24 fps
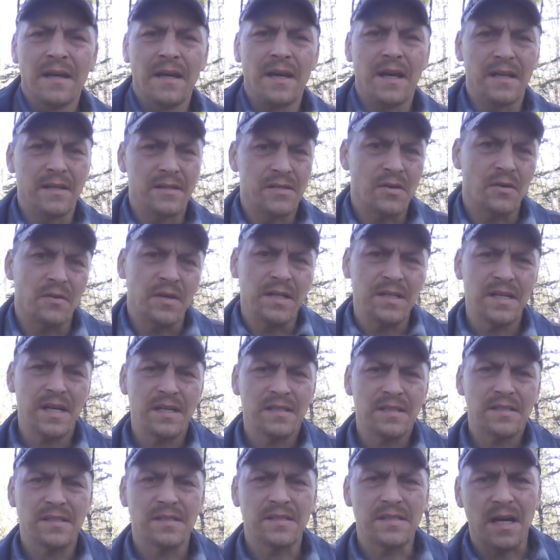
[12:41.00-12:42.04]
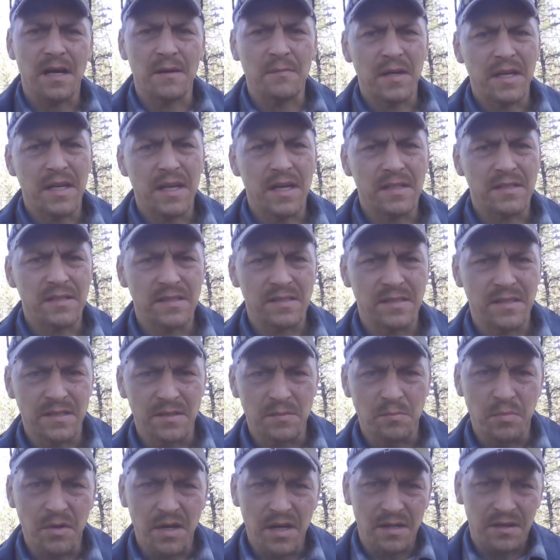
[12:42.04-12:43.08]
And so he takes his time, he catches his
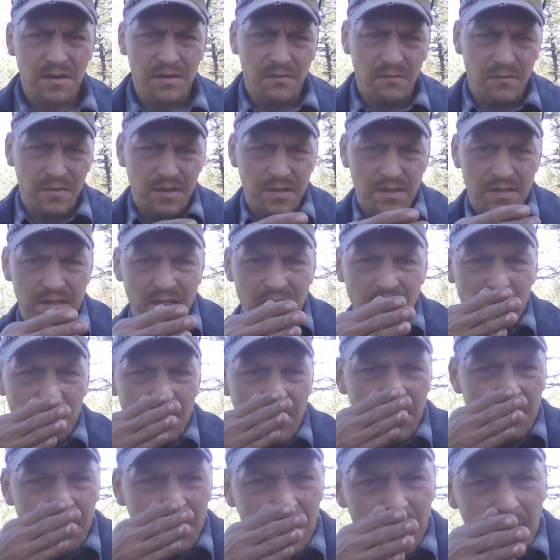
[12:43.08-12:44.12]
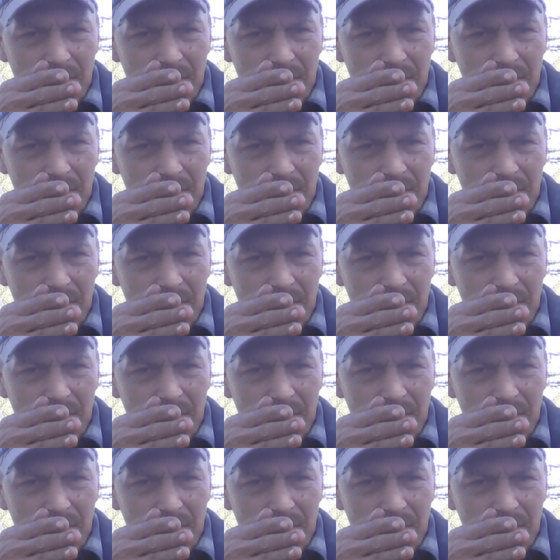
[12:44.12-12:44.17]
breath, and with the 7 millimeter